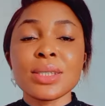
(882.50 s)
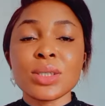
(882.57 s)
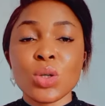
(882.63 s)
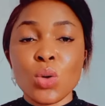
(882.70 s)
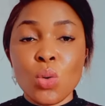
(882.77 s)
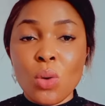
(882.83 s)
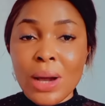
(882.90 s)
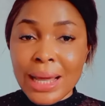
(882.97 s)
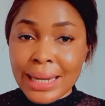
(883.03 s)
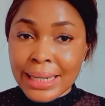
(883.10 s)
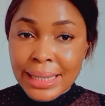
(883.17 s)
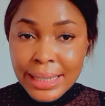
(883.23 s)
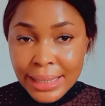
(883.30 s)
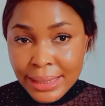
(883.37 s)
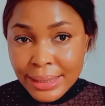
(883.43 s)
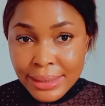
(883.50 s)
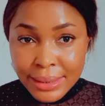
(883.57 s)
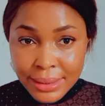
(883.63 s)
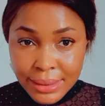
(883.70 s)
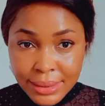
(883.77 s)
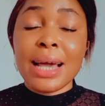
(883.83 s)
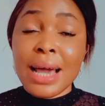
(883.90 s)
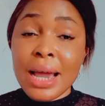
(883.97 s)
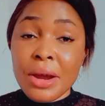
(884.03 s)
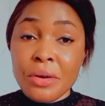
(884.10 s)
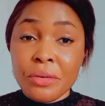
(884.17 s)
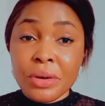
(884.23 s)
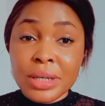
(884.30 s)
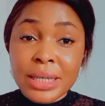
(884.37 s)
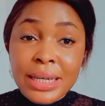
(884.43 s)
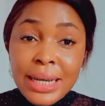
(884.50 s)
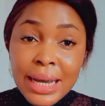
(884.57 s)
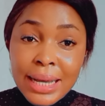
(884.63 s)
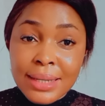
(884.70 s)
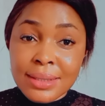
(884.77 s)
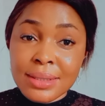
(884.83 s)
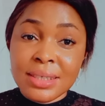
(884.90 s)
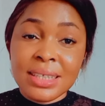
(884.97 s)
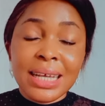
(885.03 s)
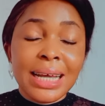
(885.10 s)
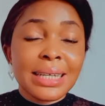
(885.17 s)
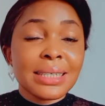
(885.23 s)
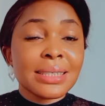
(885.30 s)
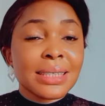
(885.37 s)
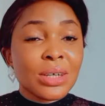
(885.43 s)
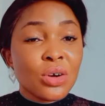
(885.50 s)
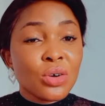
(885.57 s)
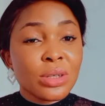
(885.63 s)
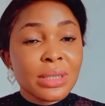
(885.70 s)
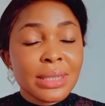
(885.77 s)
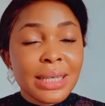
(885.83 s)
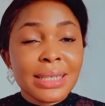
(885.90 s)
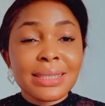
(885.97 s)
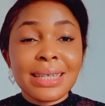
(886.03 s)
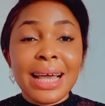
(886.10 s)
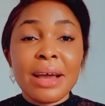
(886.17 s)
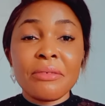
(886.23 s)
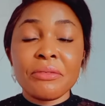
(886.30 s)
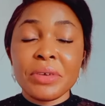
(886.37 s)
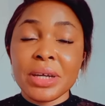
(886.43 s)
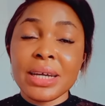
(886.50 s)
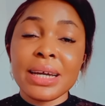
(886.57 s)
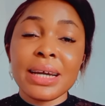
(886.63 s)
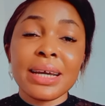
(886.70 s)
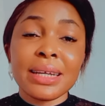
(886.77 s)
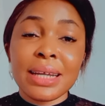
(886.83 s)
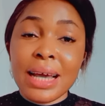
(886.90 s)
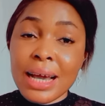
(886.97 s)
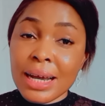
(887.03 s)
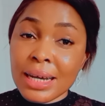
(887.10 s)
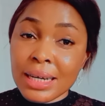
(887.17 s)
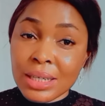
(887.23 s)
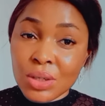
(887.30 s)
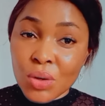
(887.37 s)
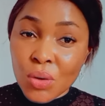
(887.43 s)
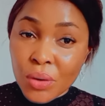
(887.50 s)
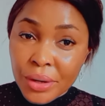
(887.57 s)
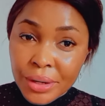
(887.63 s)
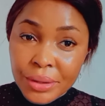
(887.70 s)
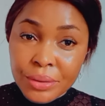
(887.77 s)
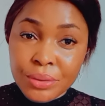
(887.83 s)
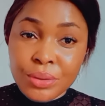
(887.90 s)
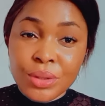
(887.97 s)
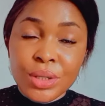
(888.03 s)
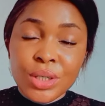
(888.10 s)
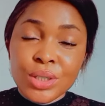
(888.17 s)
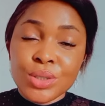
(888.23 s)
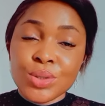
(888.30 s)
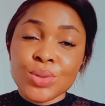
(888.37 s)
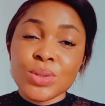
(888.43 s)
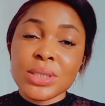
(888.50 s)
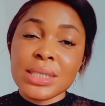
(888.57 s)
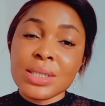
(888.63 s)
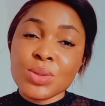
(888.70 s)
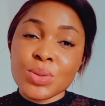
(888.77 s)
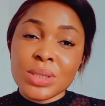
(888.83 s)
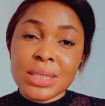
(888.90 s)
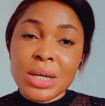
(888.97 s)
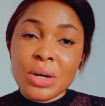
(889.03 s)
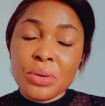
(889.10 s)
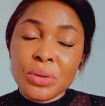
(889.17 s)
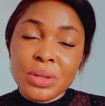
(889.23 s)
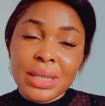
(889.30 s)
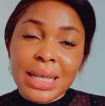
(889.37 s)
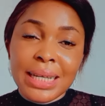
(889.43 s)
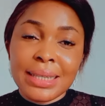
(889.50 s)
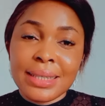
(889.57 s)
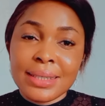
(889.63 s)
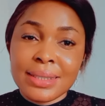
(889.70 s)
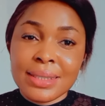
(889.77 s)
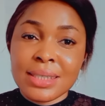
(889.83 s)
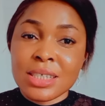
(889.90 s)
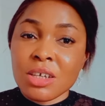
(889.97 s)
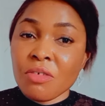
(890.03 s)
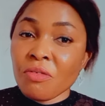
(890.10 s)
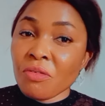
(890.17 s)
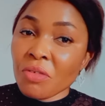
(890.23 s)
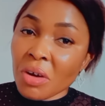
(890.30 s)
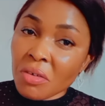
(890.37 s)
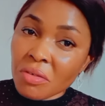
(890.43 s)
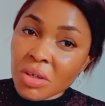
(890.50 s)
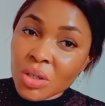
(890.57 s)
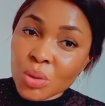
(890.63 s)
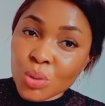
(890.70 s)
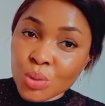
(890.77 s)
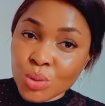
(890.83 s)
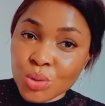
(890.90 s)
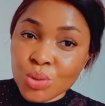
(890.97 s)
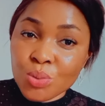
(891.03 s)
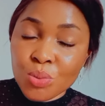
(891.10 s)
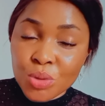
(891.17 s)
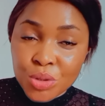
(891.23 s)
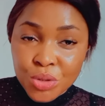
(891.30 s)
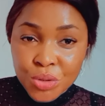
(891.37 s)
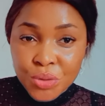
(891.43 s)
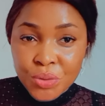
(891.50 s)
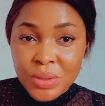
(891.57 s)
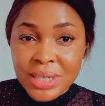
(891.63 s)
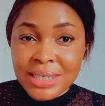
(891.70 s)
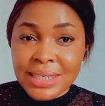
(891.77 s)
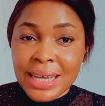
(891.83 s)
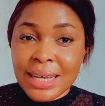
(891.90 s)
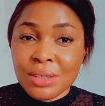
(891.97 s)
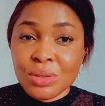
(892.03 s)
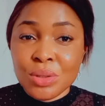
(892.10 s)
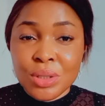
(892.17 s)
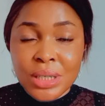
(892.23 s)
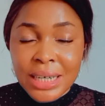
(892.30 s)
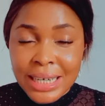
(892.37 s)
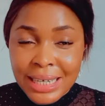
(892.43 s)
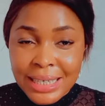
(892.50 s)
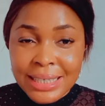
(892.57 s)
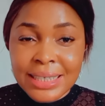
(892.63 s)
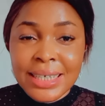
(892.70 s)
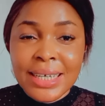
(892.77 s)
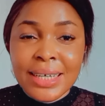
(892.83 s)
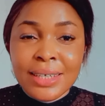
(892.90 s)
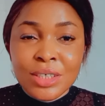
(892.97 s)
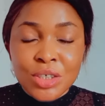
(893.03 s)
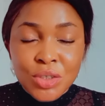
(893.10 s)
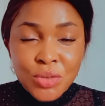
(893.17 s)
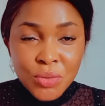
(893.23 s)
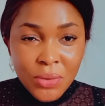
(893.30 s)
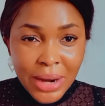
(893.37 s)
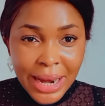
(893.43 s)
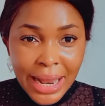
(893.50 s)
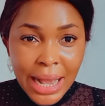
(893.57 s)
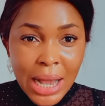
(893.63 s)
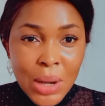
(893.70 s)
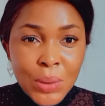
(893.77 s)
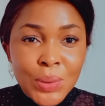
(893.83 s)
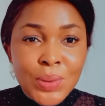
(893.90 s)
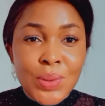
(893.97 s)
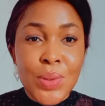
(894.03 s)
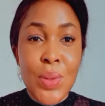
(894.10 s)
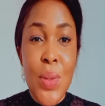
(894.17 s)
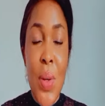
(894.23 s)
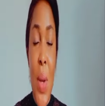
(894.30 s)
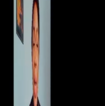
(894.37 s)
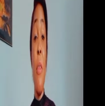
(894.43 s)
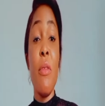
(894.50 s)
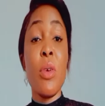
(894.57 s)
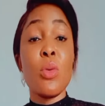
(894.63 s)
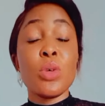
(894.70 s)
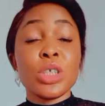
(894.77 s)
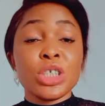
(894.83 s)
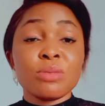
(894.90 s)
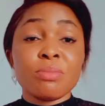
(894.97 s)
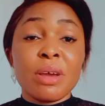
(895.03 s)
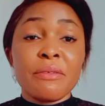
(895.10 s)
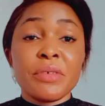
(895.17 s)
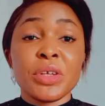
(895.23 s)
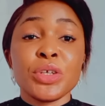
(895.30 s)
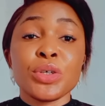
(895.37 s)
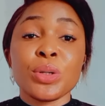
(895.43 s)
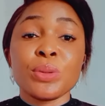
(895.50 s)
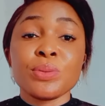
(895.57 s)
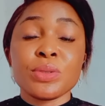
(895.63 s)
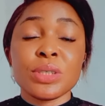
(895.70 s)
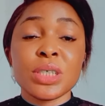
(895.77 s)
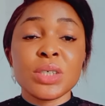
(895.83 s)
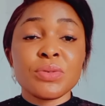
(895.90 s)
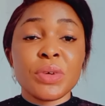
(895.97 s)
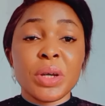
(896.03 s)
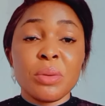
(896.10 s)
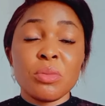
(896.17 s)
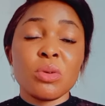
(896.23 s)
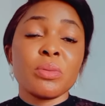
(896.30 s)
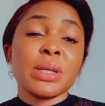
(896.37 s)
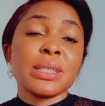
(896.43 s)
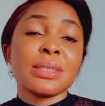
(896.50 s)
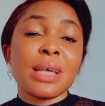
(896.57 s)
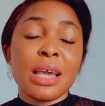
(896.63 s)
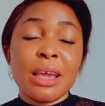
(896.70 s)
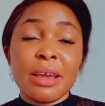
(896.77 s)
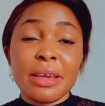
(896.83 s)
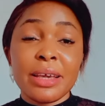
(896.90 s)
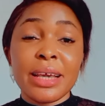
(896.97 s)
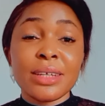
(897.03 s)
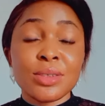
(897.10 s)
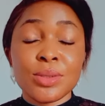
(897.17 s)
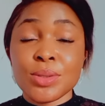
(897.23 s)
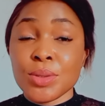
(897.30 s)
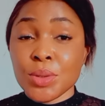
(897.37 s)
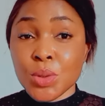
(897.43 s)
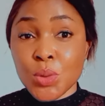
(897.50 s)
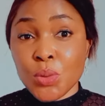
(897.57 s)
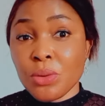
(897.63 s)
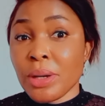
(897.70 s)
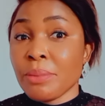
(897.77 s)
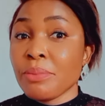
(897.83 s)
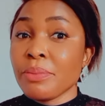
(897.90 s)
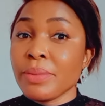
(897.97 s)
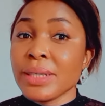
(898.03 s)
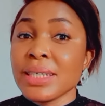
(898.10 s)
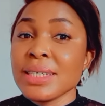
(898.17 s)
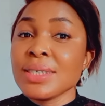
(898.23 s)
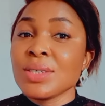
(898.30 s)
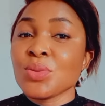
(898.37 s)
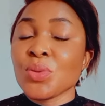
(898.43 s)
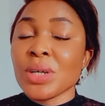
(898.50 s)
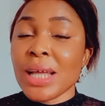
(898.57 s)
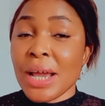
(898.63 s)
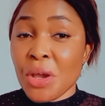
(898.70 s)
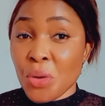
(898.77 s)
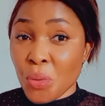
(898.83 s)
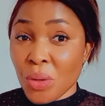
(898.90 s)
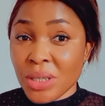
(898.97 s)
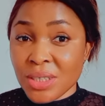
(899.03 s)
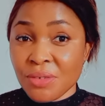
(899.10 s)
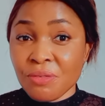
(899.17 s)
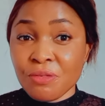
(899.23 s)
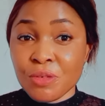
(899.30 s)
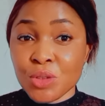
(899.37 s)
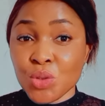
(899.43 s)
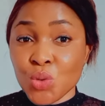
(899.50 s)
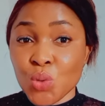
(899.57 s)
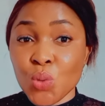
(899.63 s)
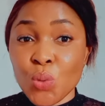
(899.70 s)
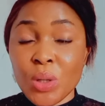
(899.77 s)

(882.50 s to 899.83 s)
squalene, hyaluronic acid, and it contains African Argan Oil. So this will tell you that this is a very good moisturizer you can try out. If you're watching my video up to this very moment and you're here to subscribe, please, what are you waiting for? Do